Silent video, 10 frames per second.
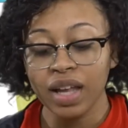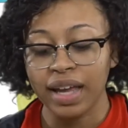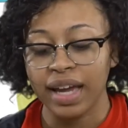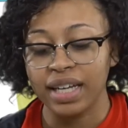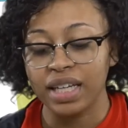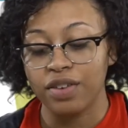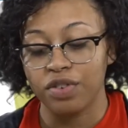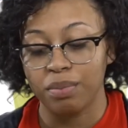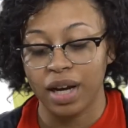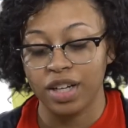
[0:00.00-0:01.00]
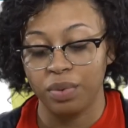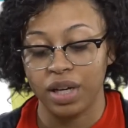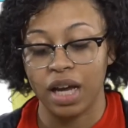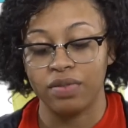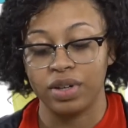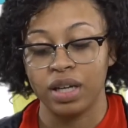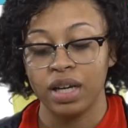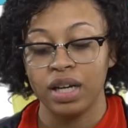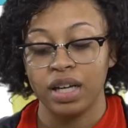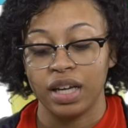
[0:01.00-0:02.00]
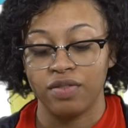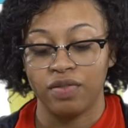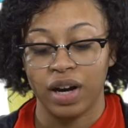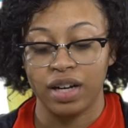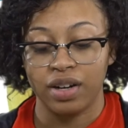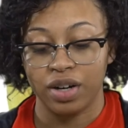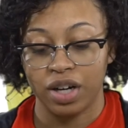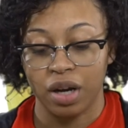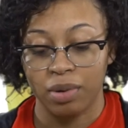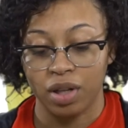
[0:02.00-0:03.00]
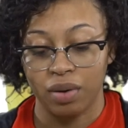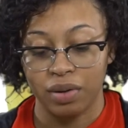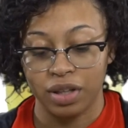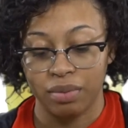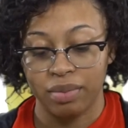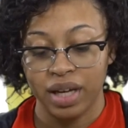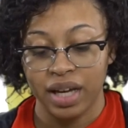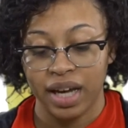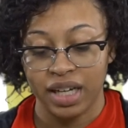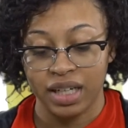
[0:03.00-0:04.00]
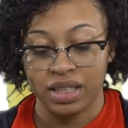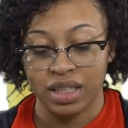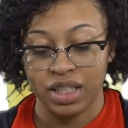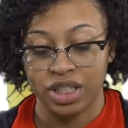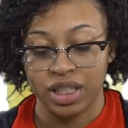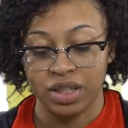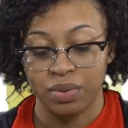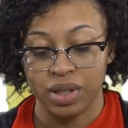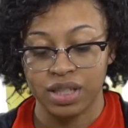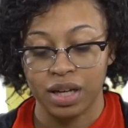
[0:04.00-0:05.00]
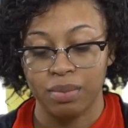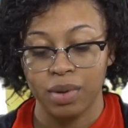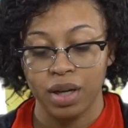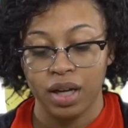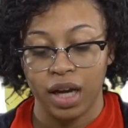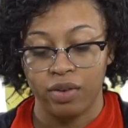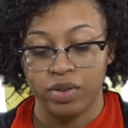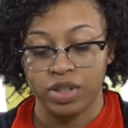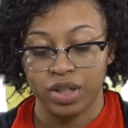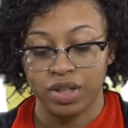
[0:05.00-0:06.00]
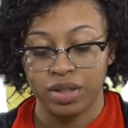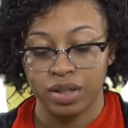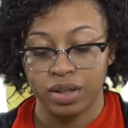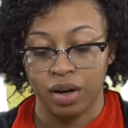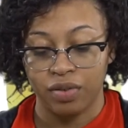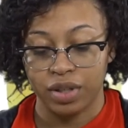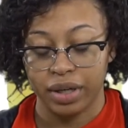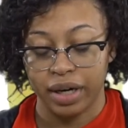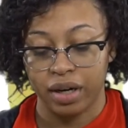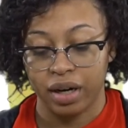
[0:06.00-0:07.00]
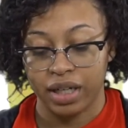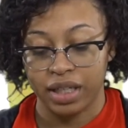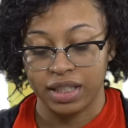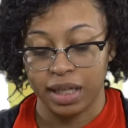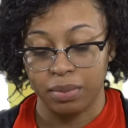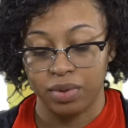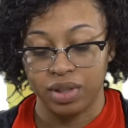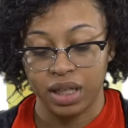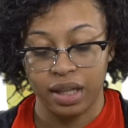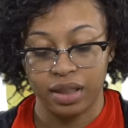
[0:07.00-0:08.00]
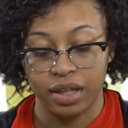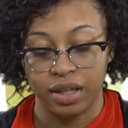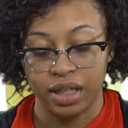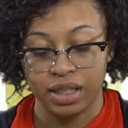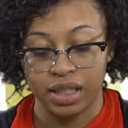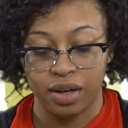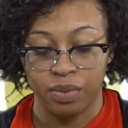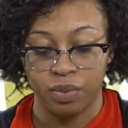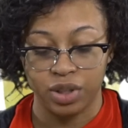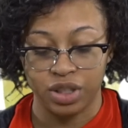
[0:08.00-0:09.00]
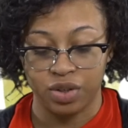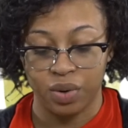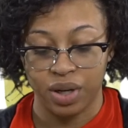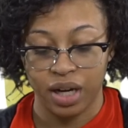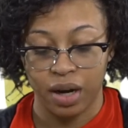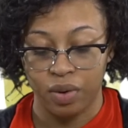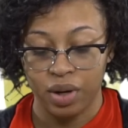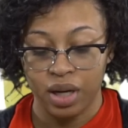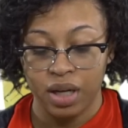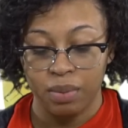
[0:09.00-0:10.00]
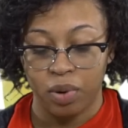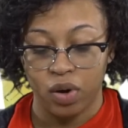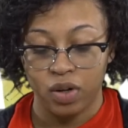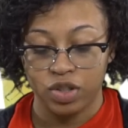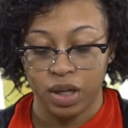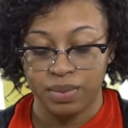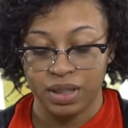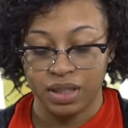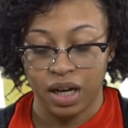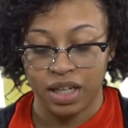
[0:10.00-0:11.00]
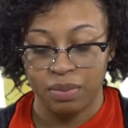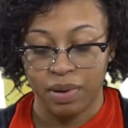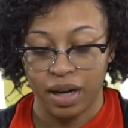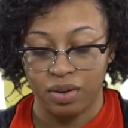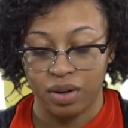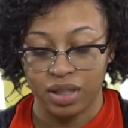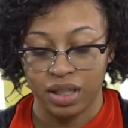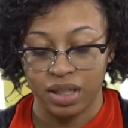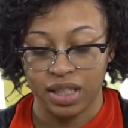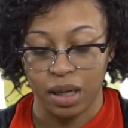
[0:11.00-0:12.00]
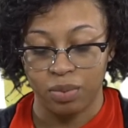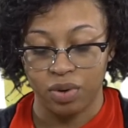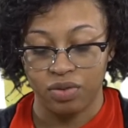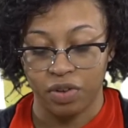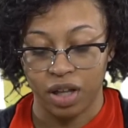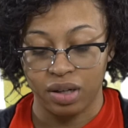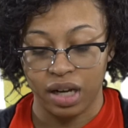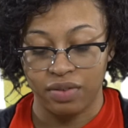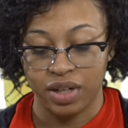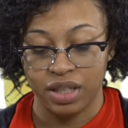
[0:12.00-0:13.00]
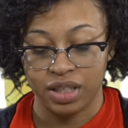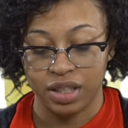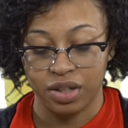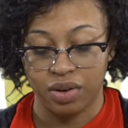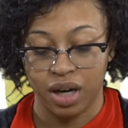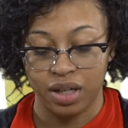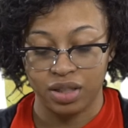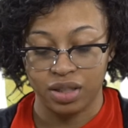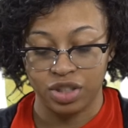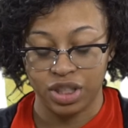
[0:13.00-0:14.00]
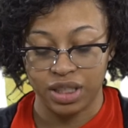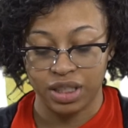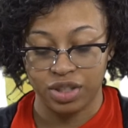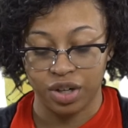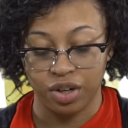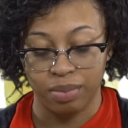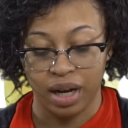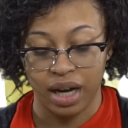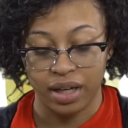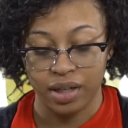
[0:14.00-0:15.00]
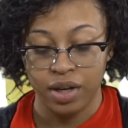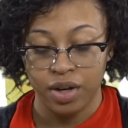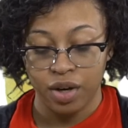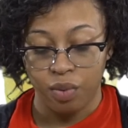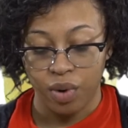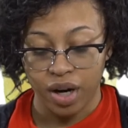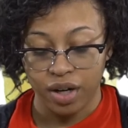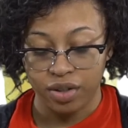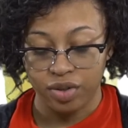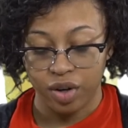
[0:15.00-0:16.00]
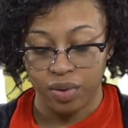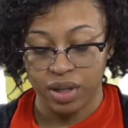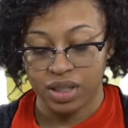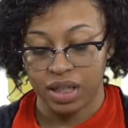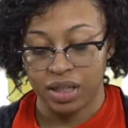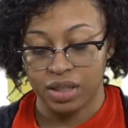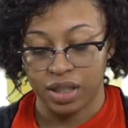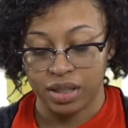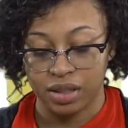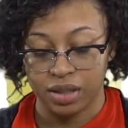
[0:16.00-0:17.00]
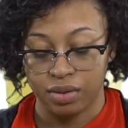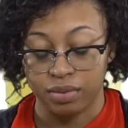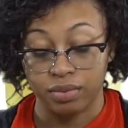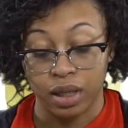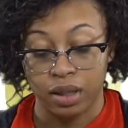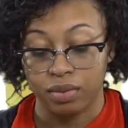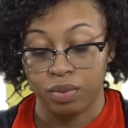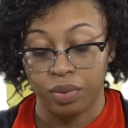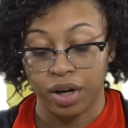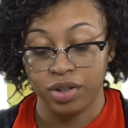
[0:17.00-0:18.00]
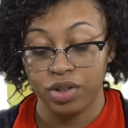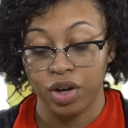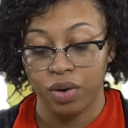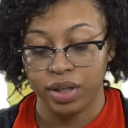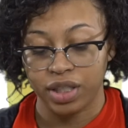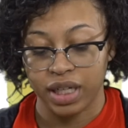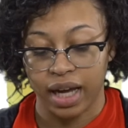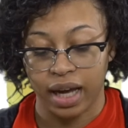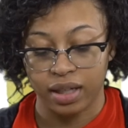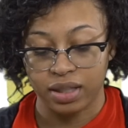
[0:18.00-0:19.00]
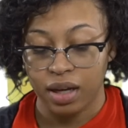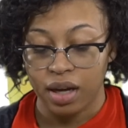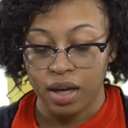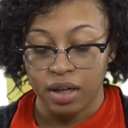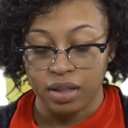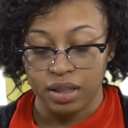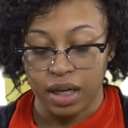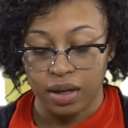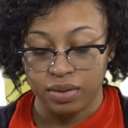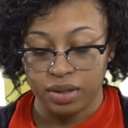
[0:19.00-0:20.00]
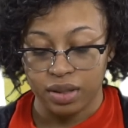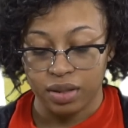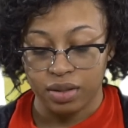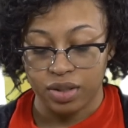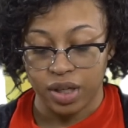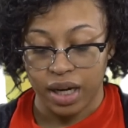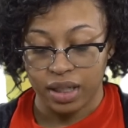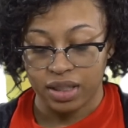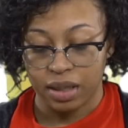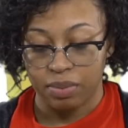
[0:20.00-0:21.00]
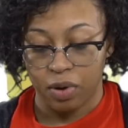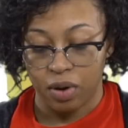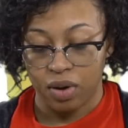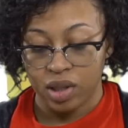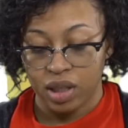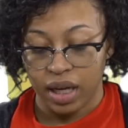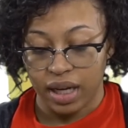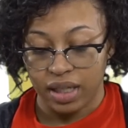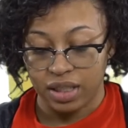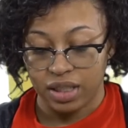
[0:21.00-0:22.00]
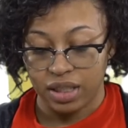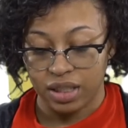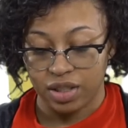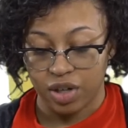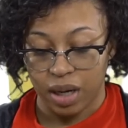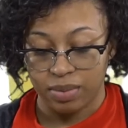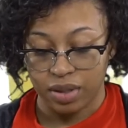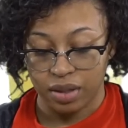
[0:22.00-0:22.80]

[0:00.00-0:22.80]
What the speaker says: And he never minded when Evan invited her to come along with them. "Hey," said Jessie, "what's up?" Evan turned off their air hockey table. "Nothing," he said. "We're just going out." Paul dropped his hockey paddle onto the table and followed Evan into the garage. Jesse trailed behind. Where are you going? Said Jesse. Wow. Where going? She asked. Down to the track, said Paul, as he strapped